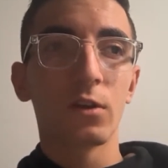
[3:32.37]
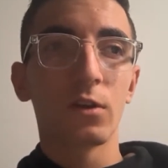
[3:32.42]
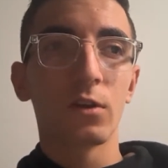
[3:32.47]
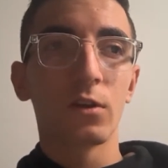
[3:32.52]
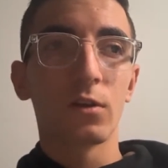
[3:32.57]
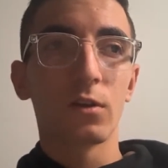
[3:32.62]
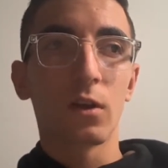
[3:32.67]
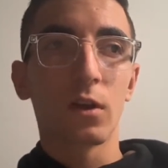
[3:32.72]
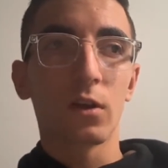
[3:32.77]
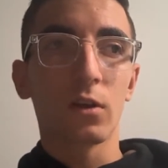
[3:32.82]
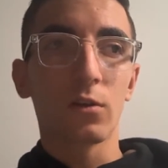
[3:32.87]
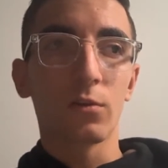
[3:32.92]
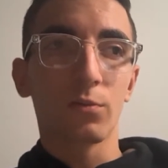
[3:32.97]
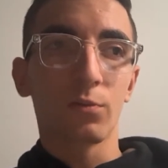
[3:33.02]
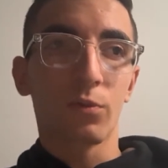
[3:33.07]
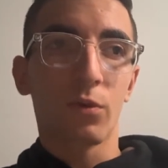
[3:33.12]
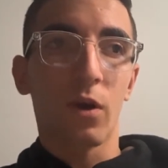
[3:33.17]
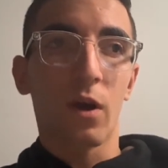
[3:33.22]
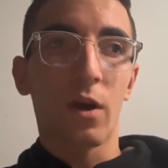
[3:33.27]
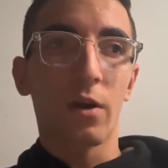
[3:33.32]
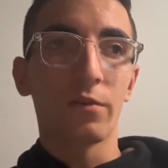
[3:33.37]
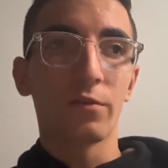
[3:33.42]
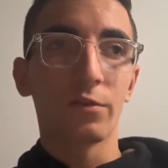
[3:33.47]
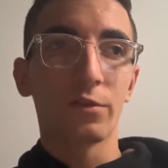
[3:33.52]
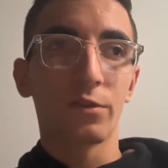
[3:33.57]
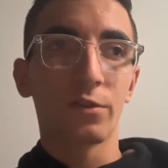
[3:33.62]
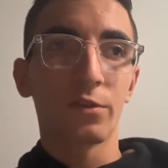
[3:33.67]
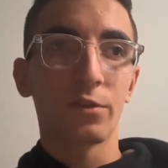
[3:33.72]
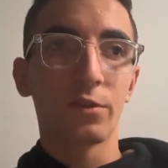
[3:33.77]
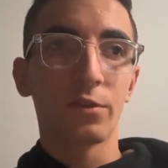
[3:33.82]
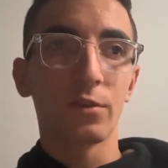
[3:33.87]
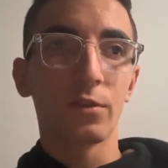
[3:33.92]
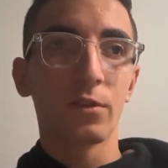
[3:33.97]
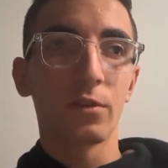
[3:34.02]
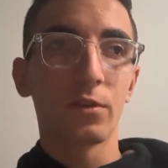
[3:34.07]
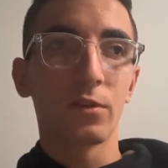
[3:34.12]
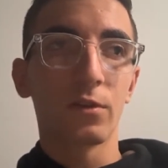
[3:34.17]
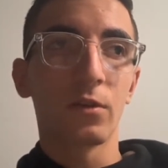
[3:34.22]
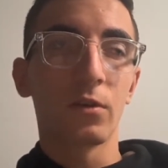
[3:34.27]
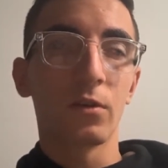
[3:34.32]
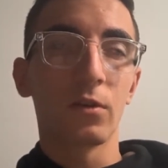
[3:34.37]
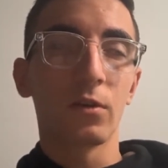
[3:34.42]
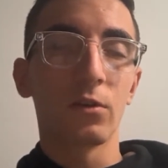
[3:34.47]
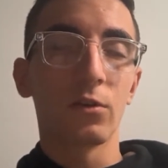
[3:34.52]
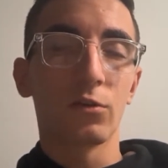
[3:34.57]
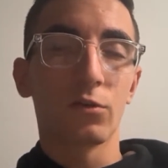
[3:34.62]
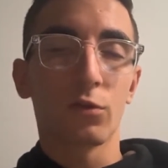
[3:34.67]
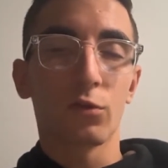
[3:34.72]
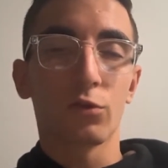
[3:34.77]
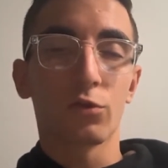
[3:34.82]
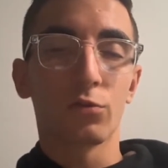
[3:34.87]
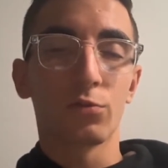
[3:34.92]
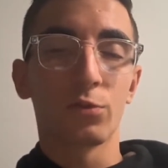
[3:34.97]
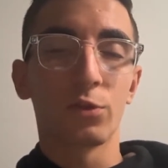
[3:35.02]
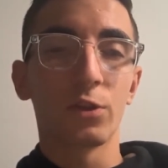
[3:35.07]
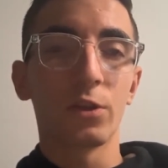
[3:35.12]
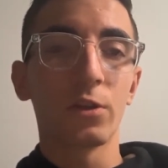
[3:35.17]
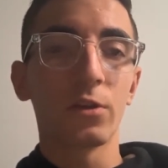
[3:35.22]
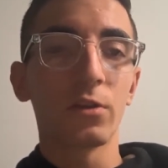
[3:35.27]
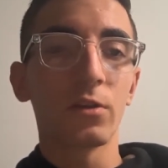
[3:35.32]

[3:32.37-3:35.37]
like privacy in social media,